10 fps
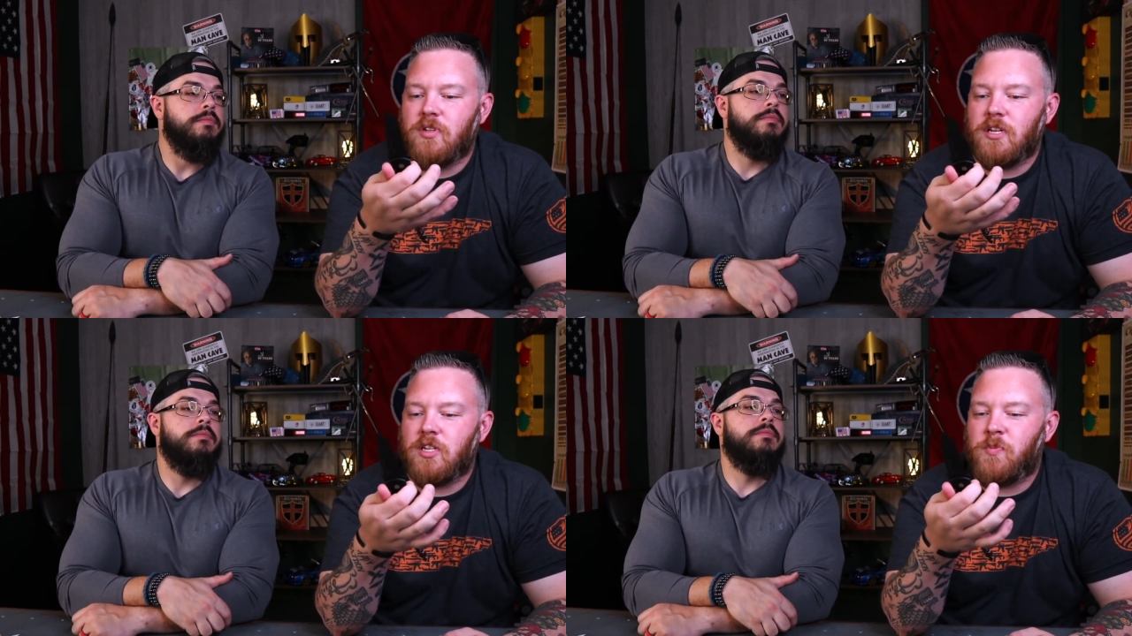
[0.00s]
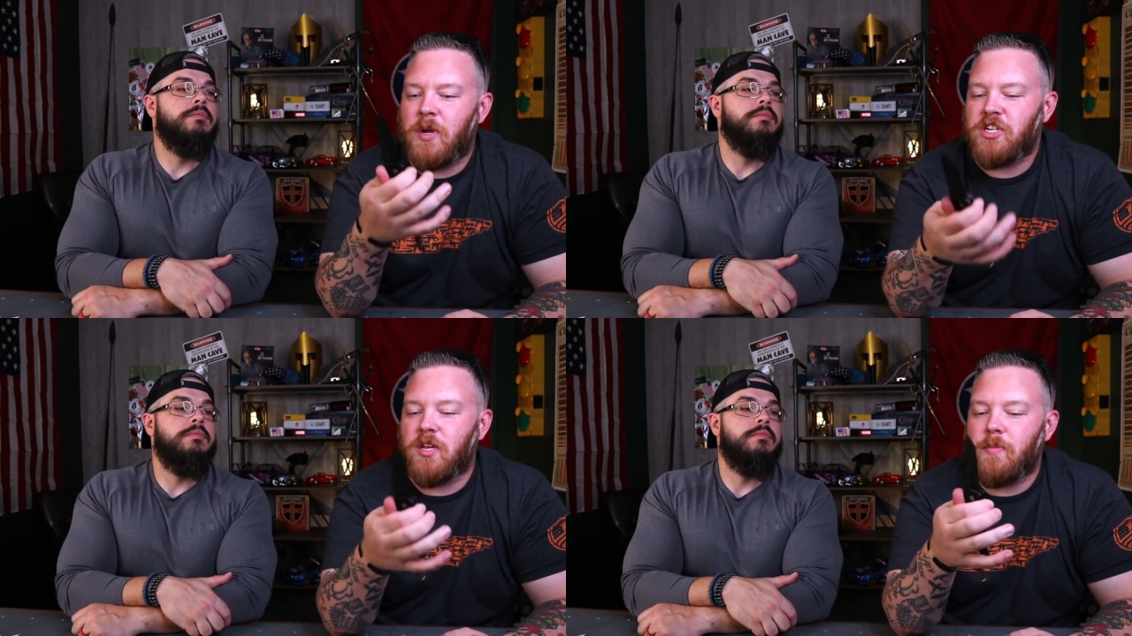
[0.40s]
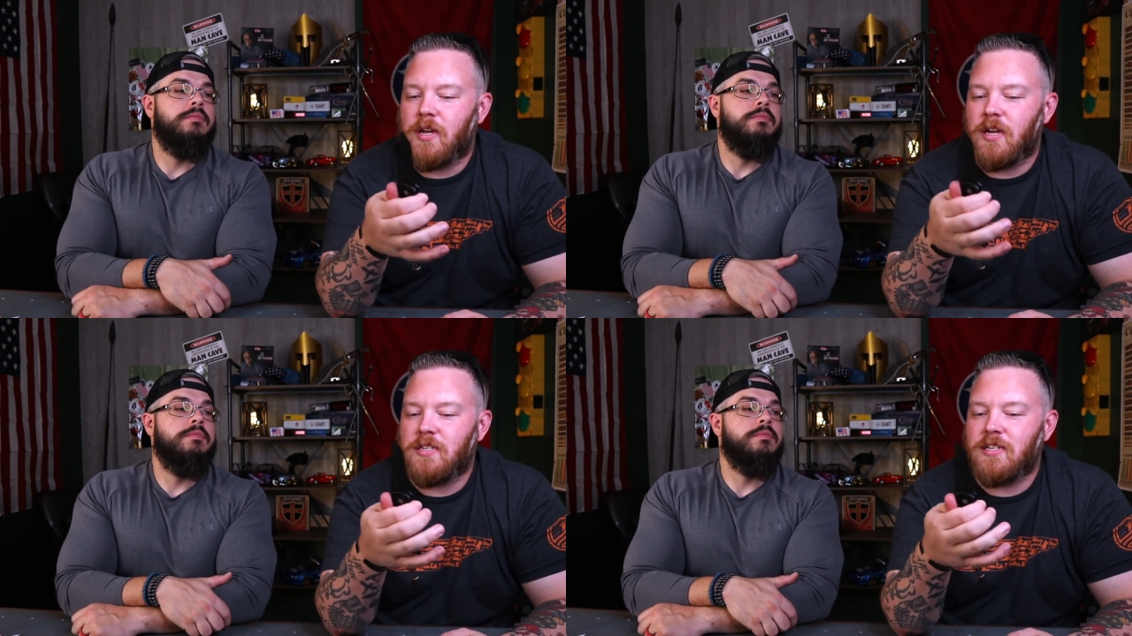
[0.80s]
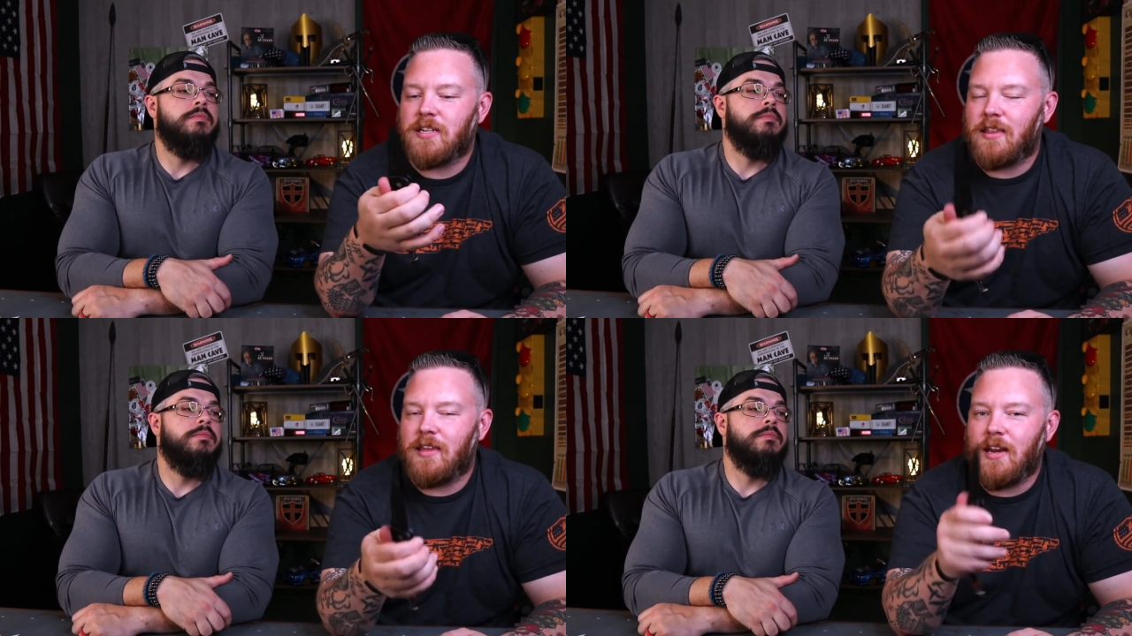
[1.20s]
Speaker 1: especially because it's got
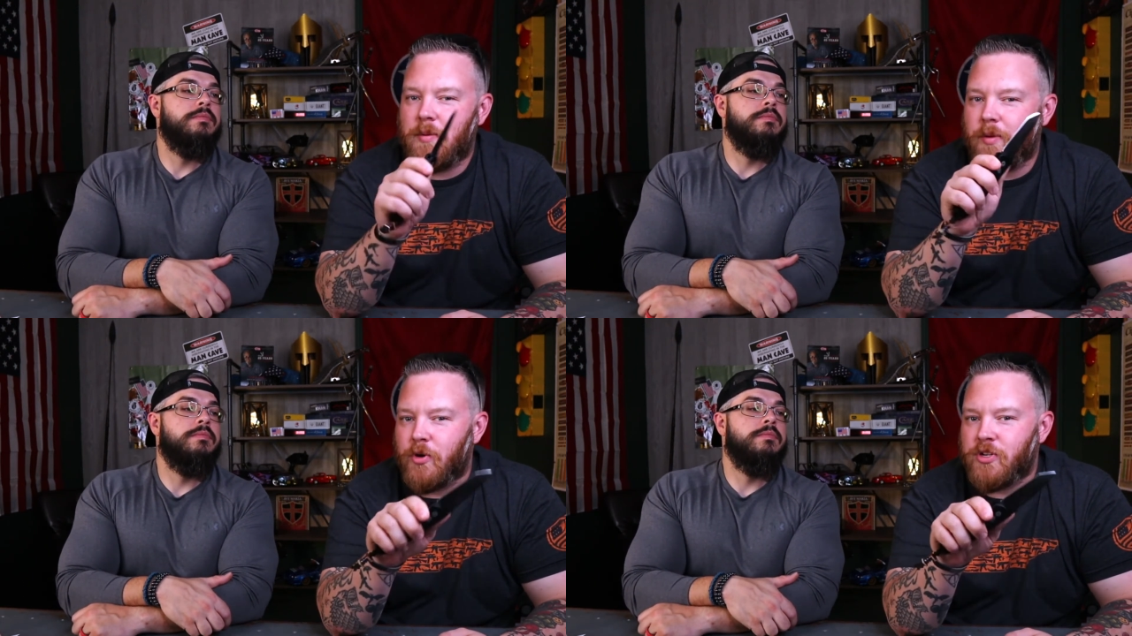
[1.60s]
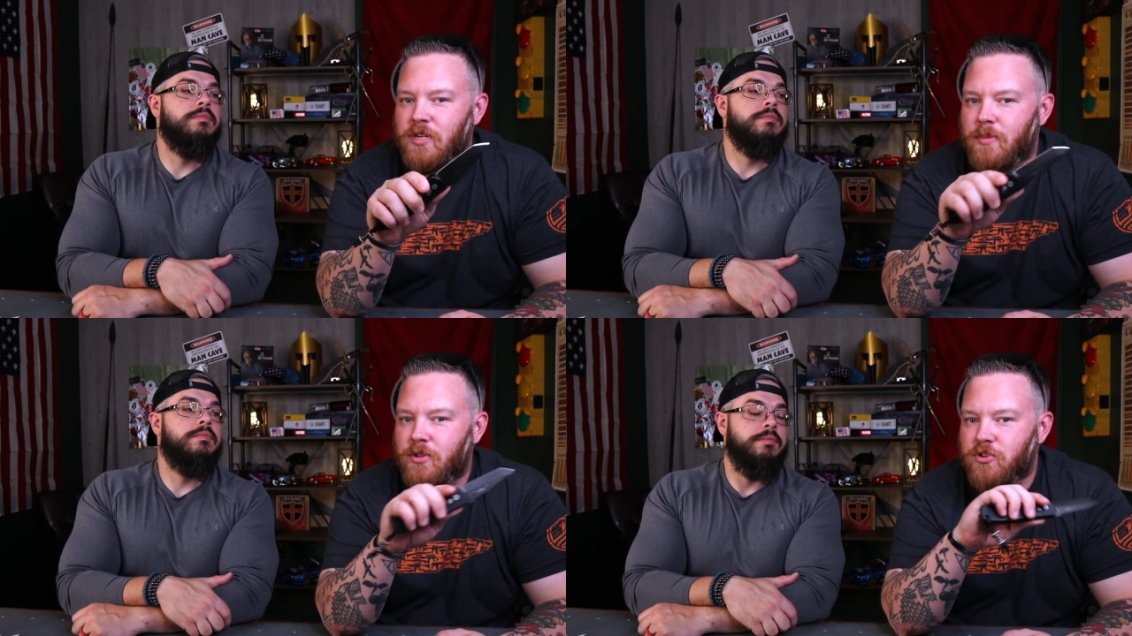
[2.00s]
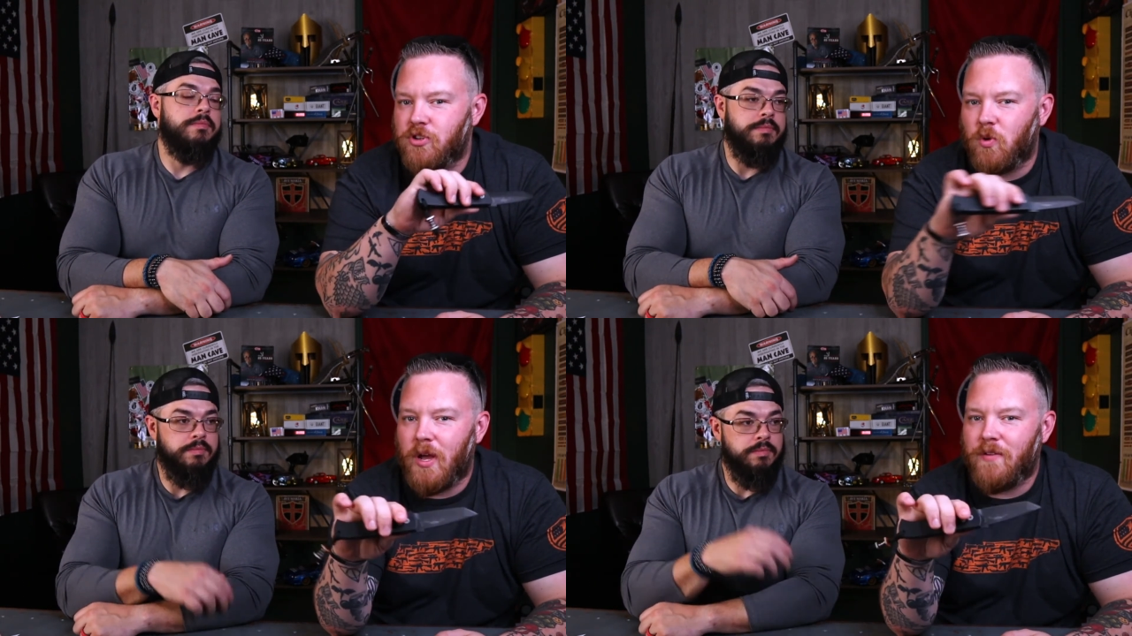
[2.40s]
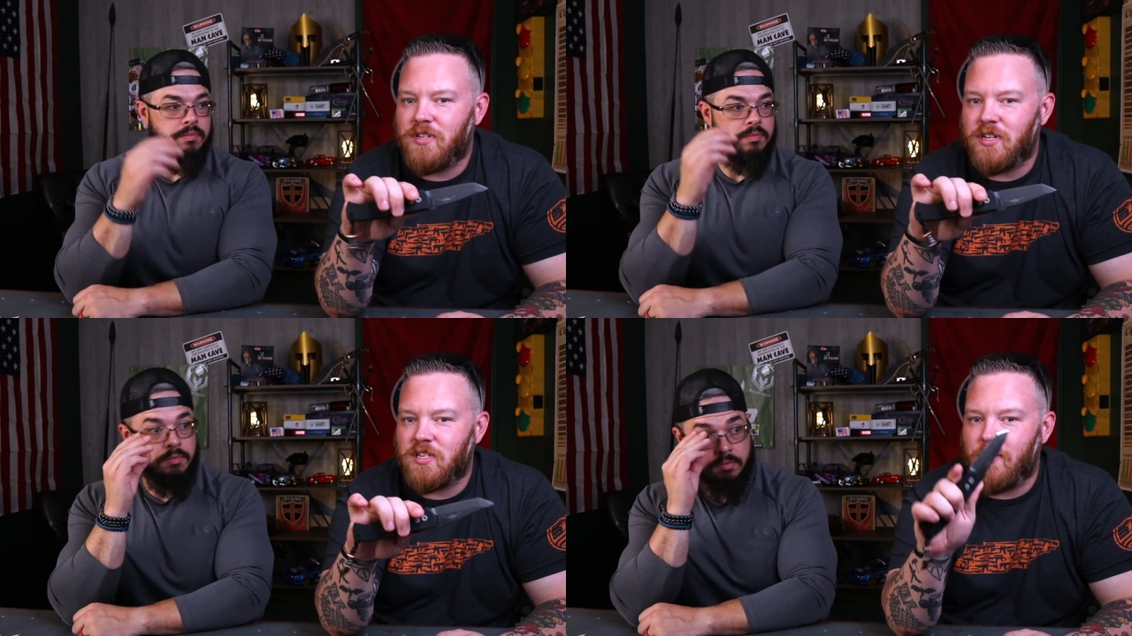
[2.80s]
that name Emerson, but there's no wave
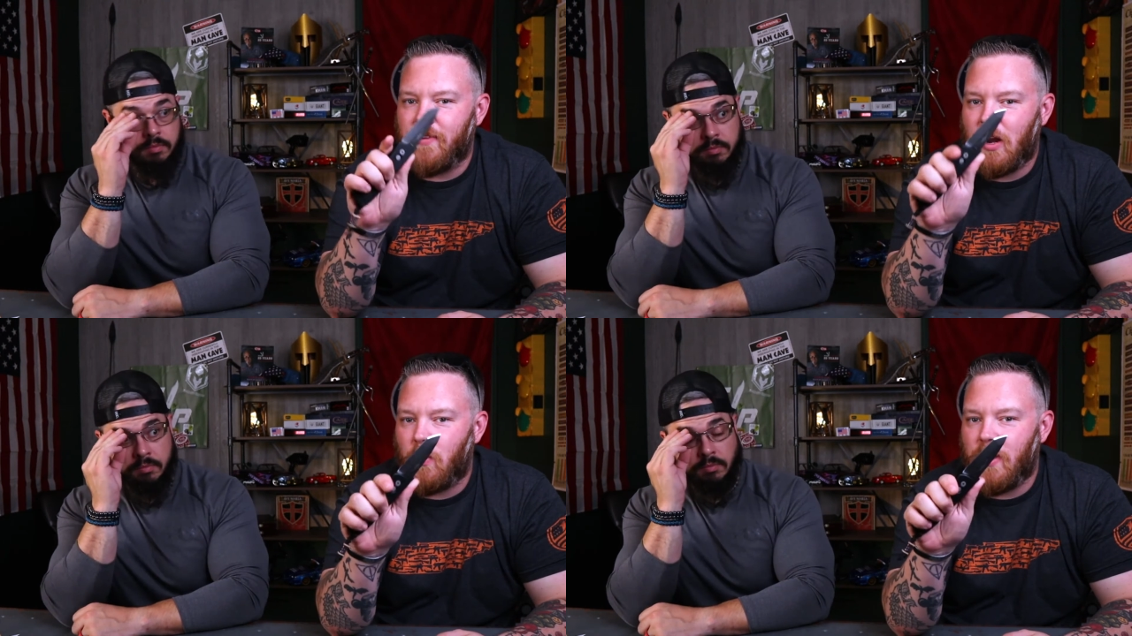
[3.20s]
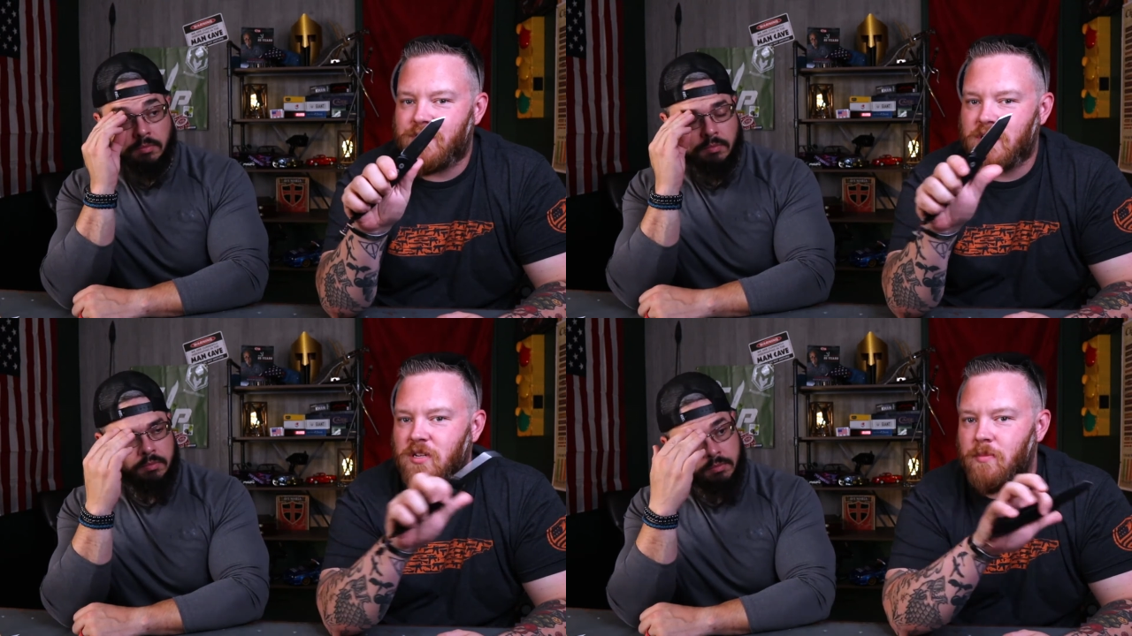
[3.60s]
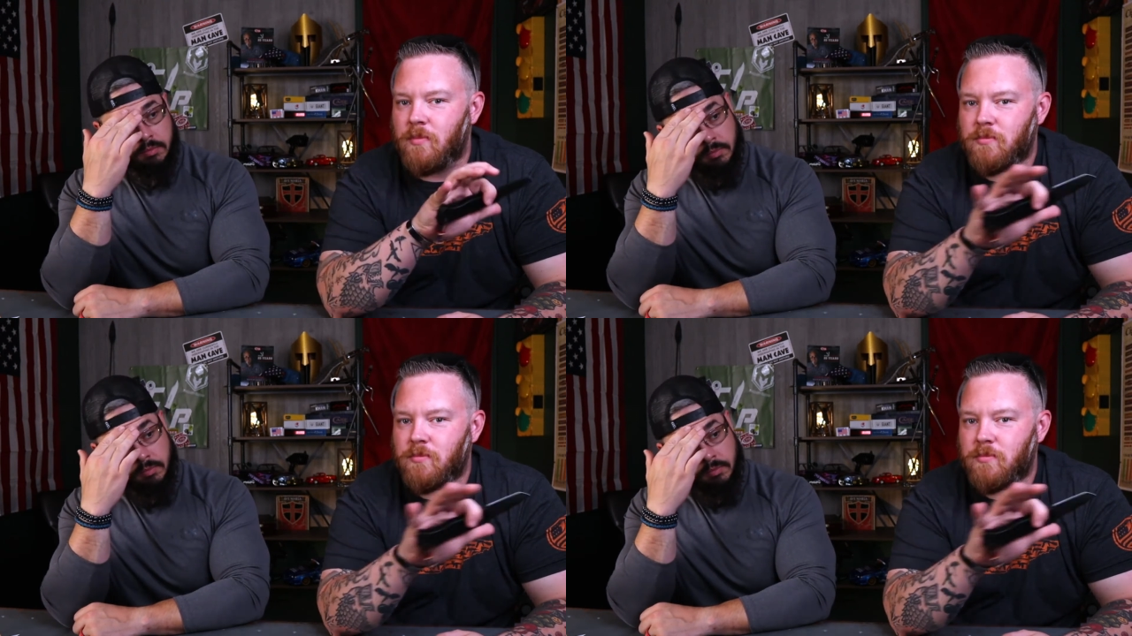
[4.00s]
system. If it had a wave system,